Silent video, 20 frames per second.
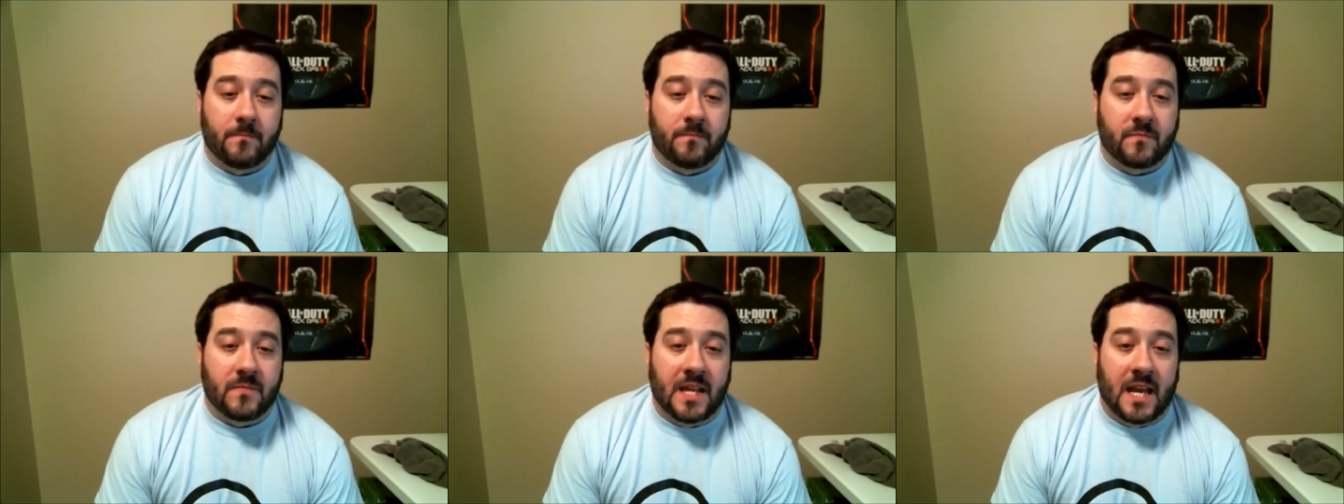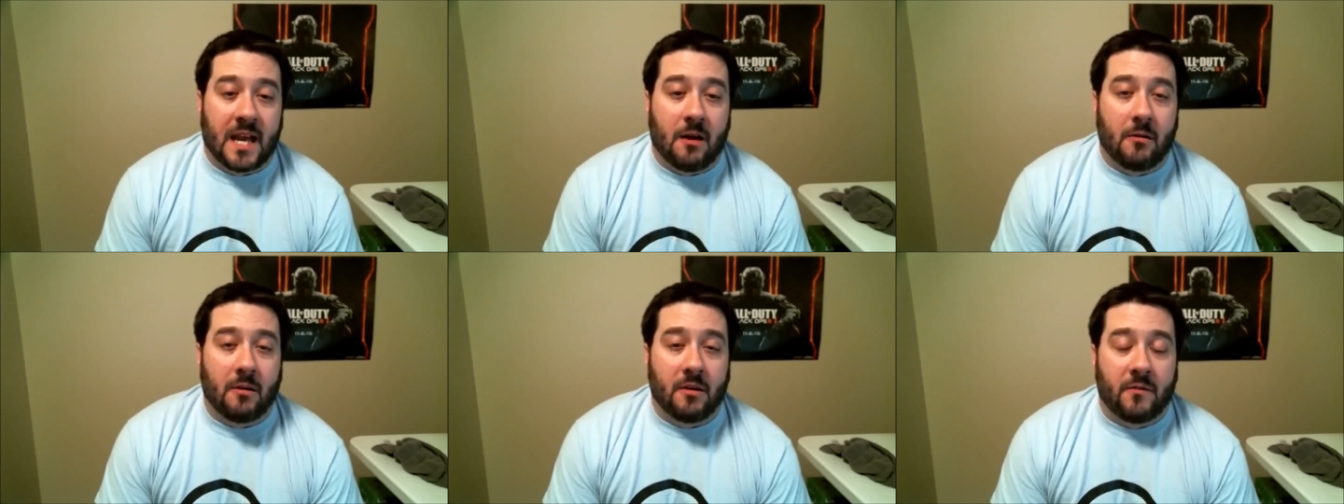
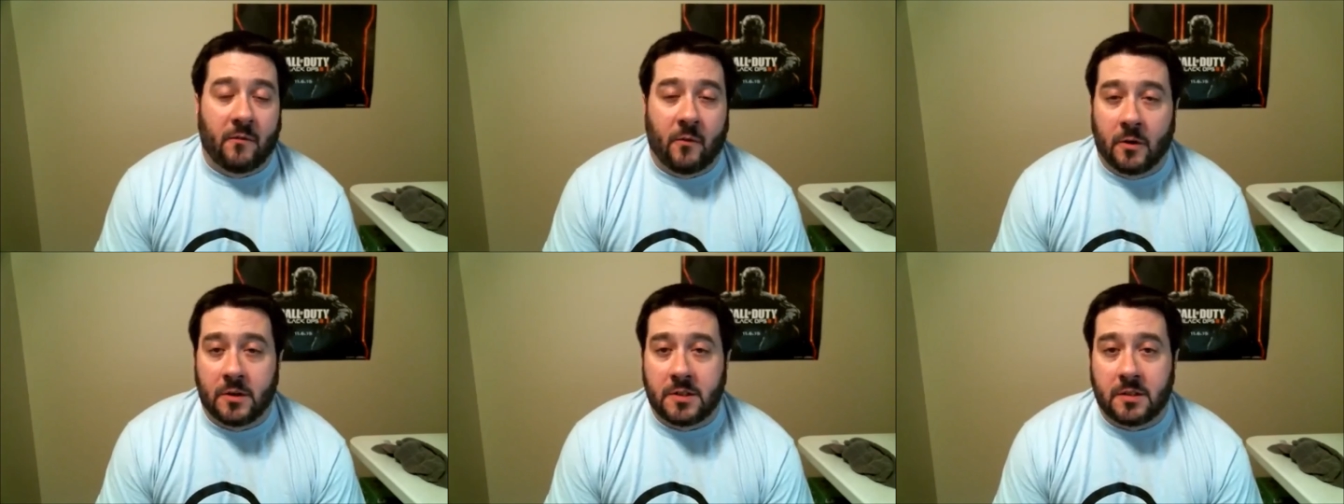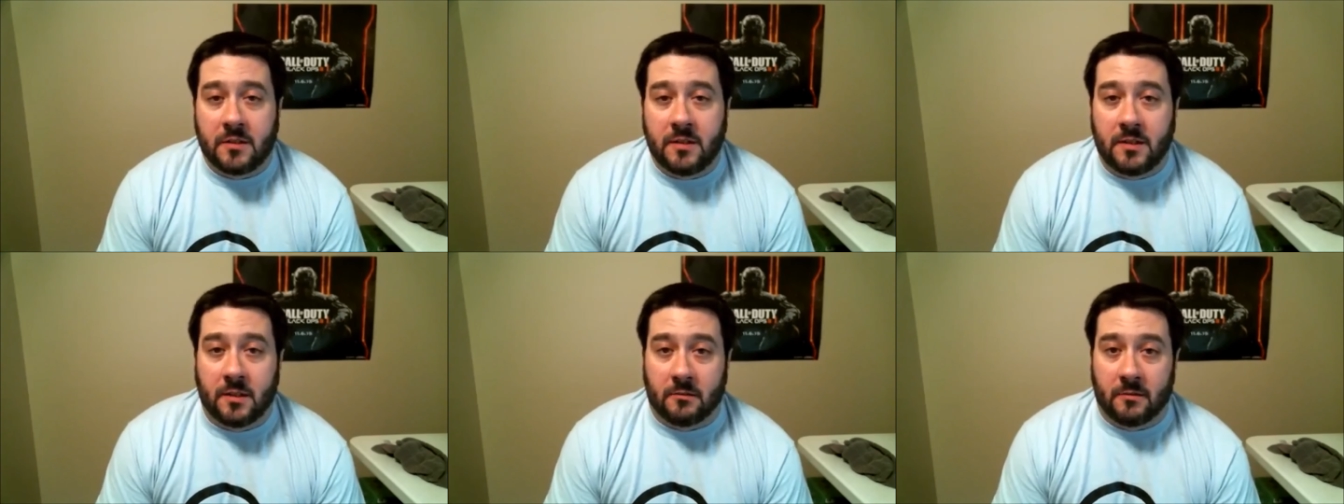Now,
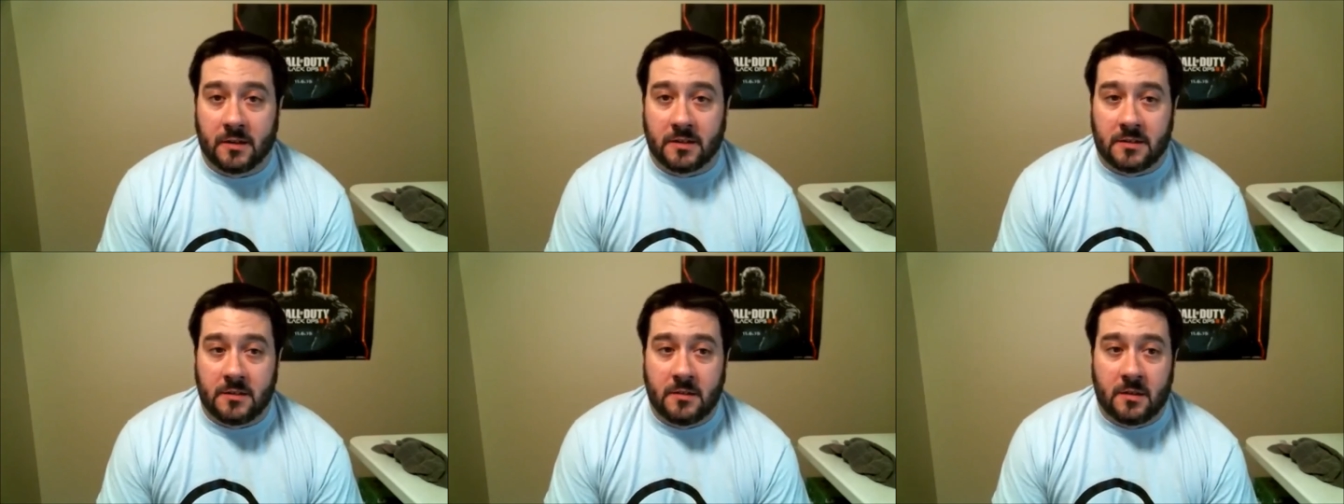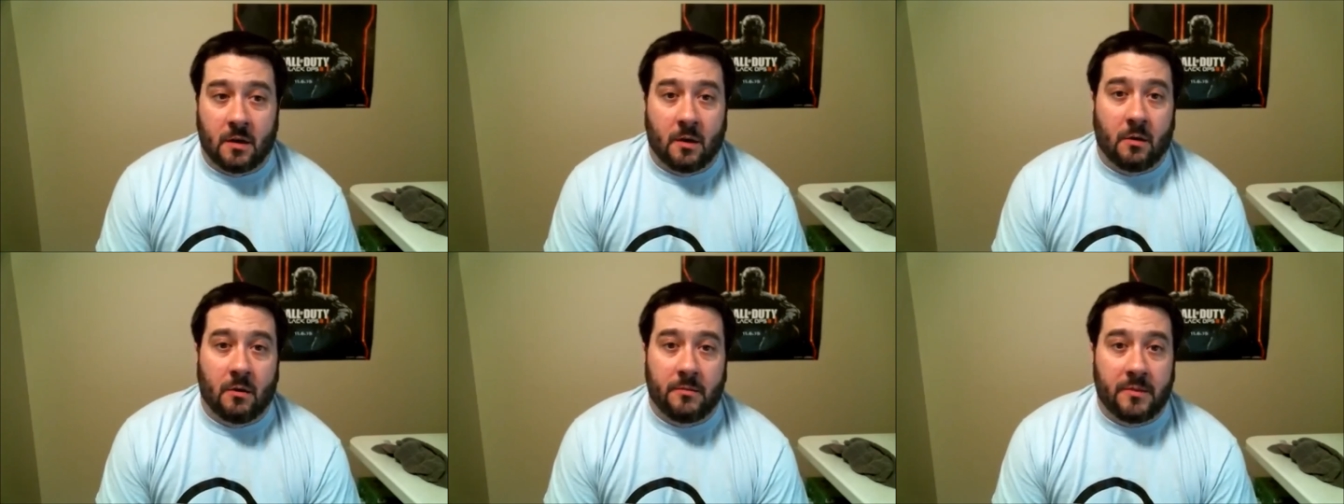unfortunately, there is
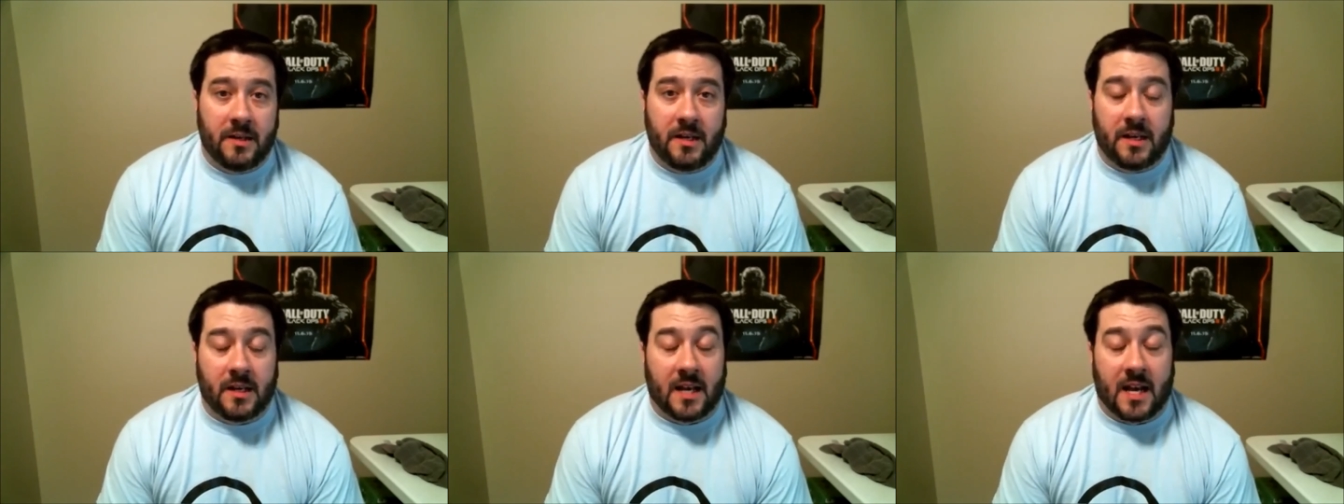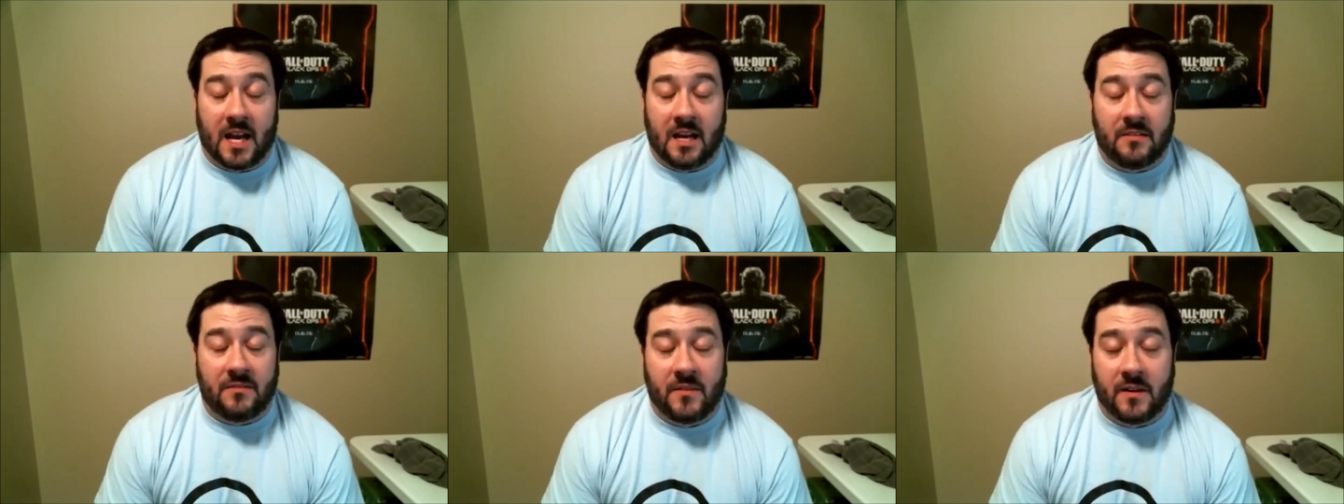no immediate
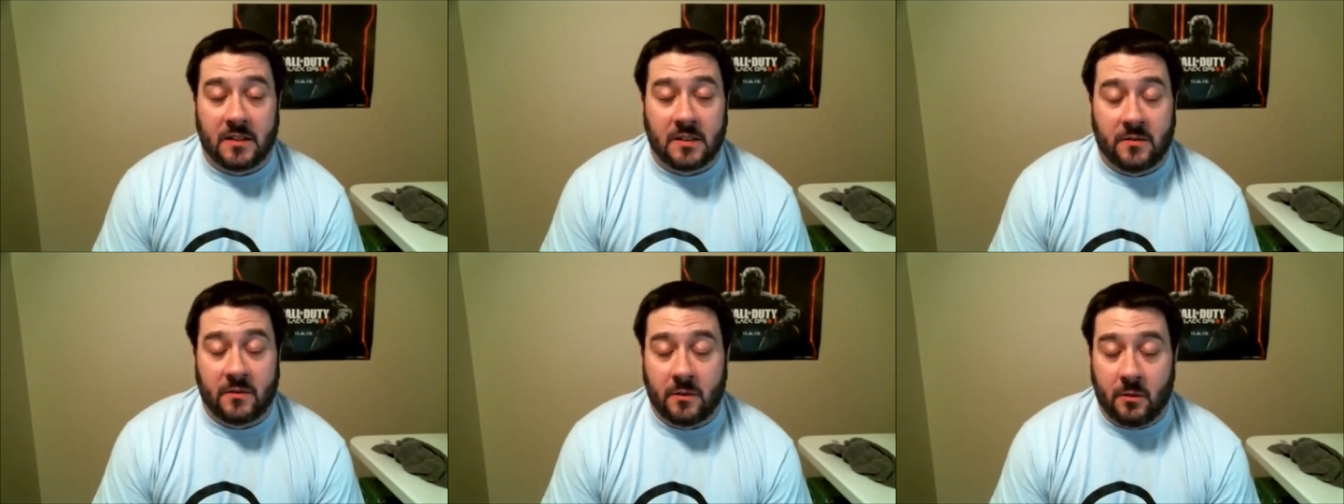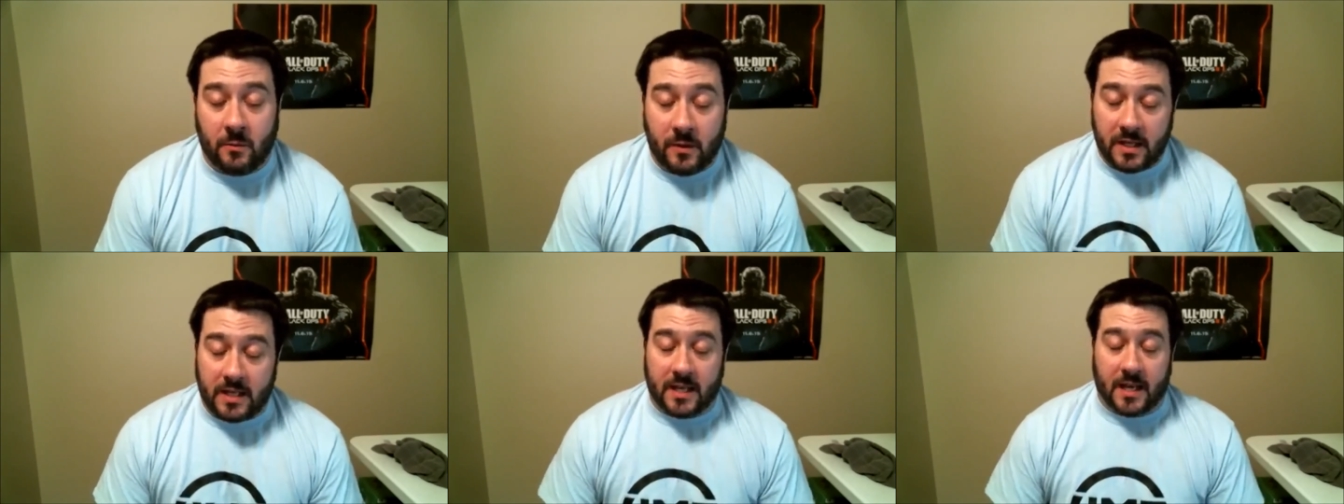hotfix for the
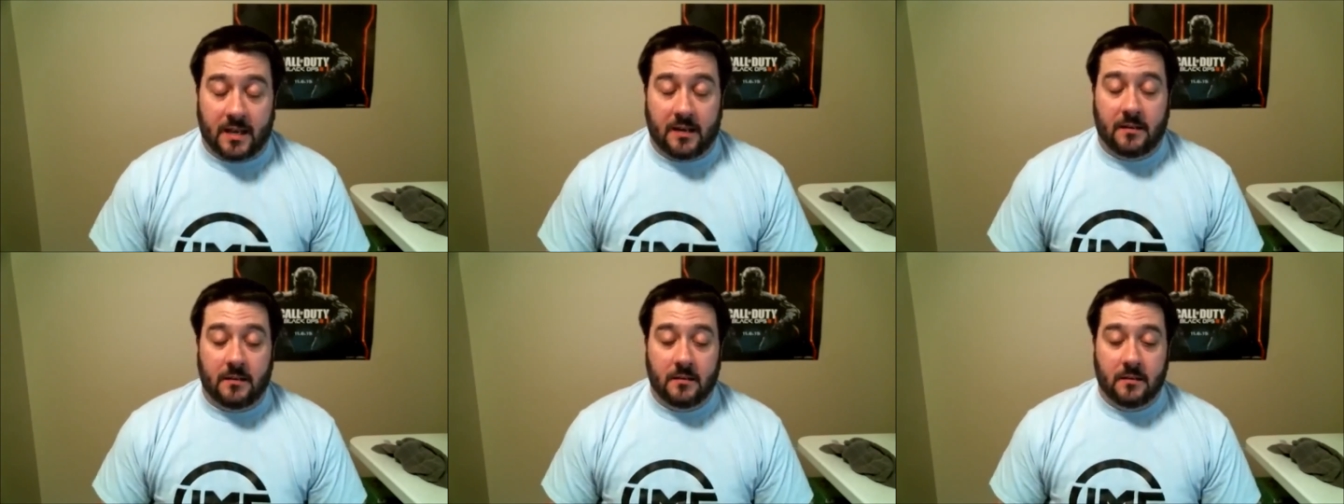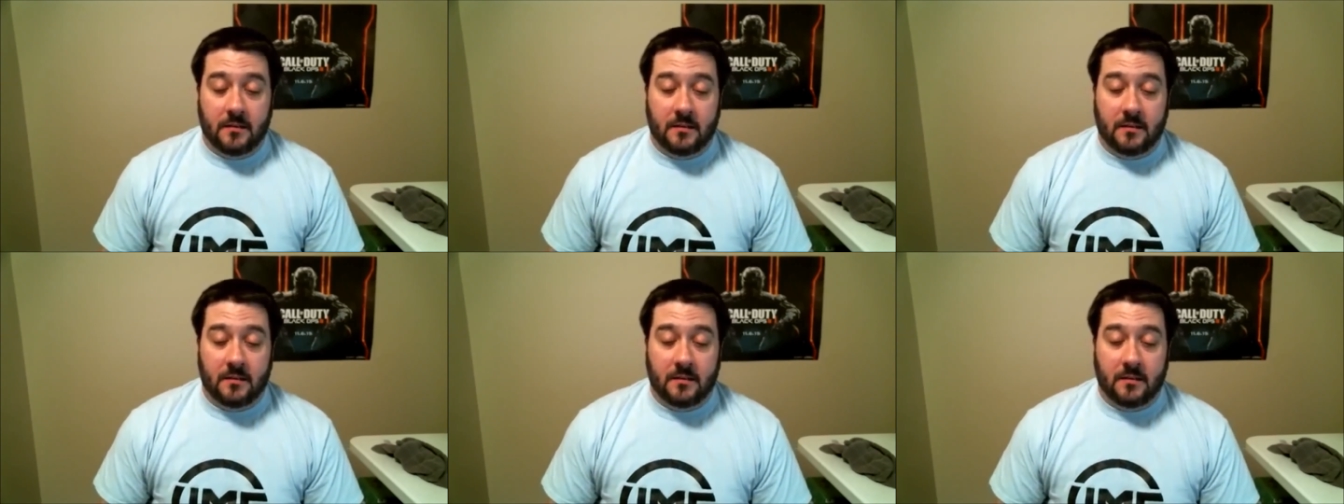weekend